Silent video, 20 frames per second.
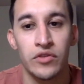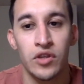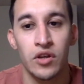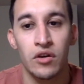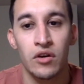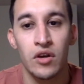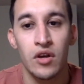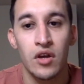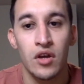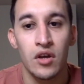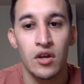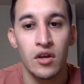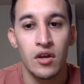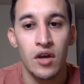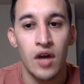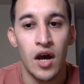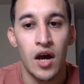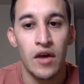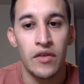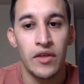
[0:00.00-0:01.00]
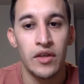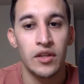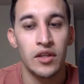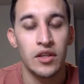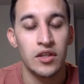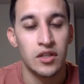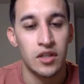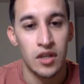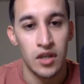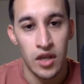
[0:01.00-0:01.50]
So I think
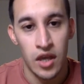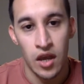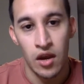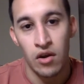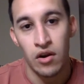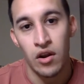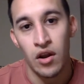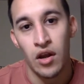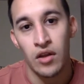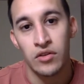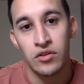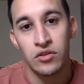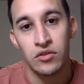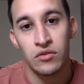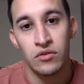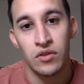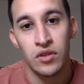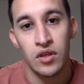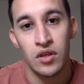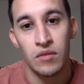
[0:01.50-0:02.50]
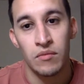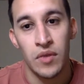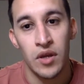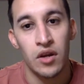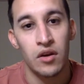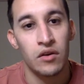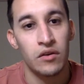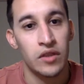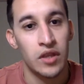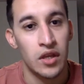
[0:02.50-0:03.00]
this can carry on to the
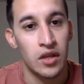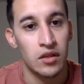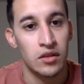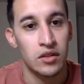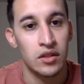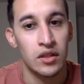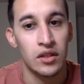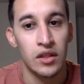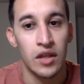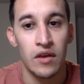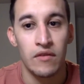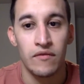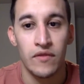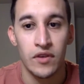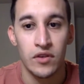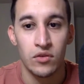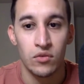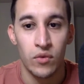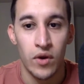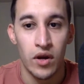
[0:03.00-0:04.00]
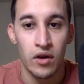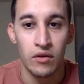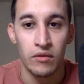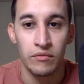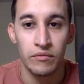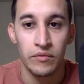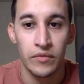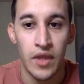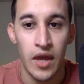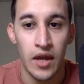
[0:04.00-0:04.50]
bigger things in life as well
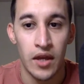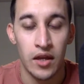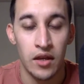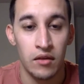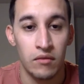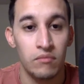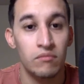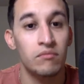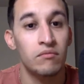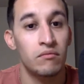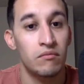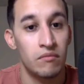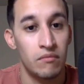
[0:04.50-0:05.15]
that can